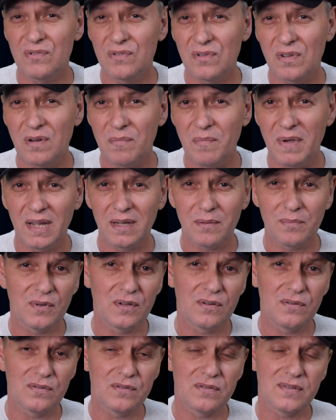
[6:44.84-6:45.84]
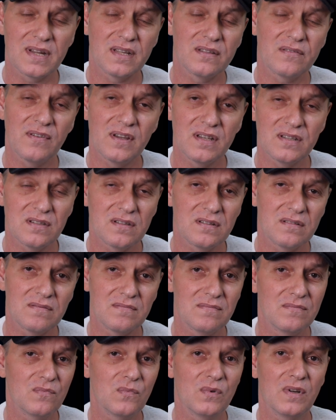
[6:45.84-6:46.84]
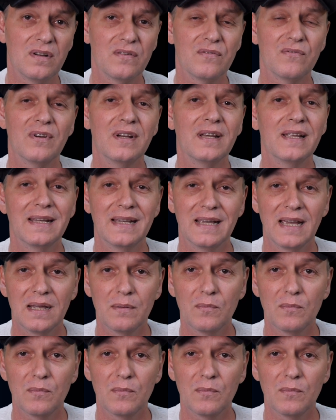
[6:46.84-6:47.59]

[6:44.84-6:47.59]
on a Mac because, let's face it, we don't really game